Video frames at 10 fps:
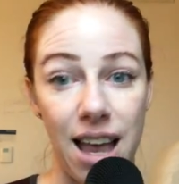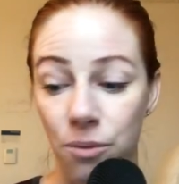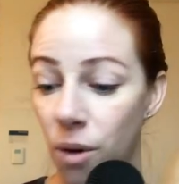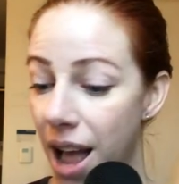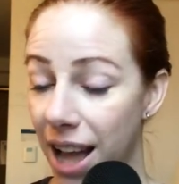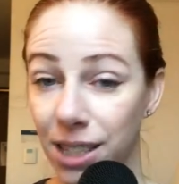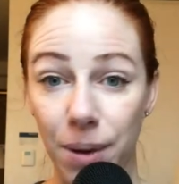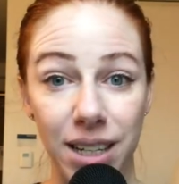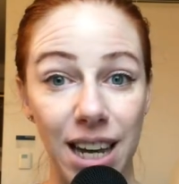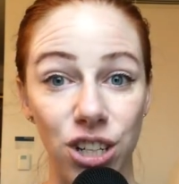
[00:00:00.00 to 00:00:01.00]
and what
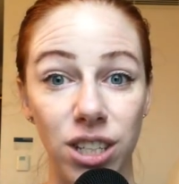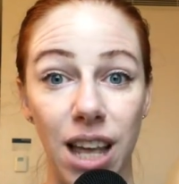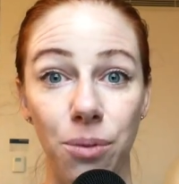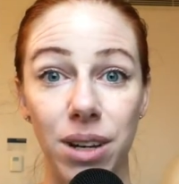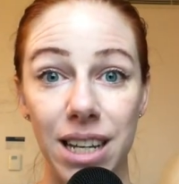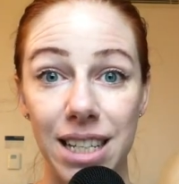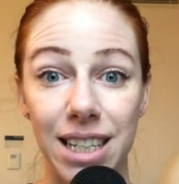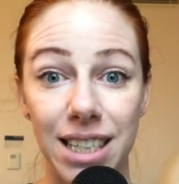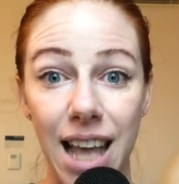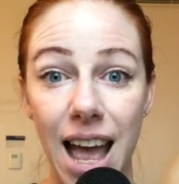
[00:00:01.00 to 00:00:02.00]
expectations I would need
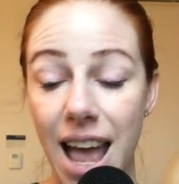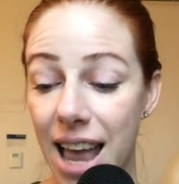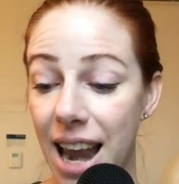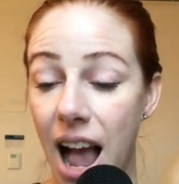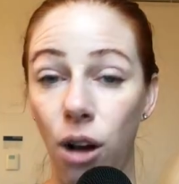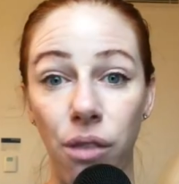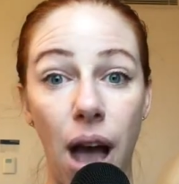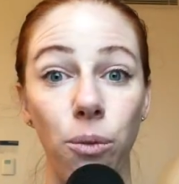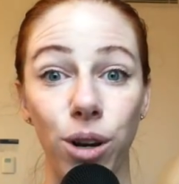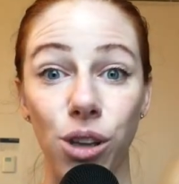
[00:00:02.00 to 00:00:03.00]
to set and how
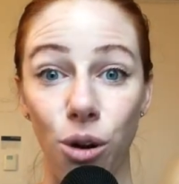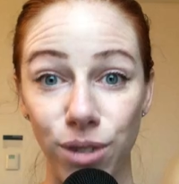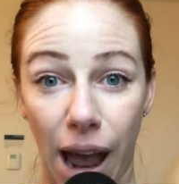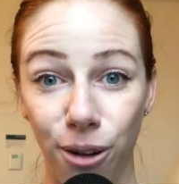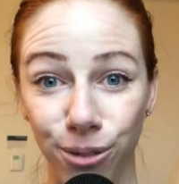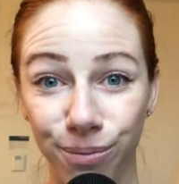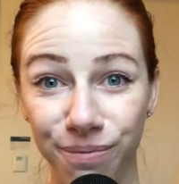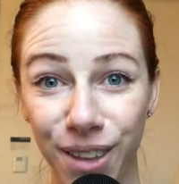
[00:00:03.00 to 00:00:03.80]
that would go down.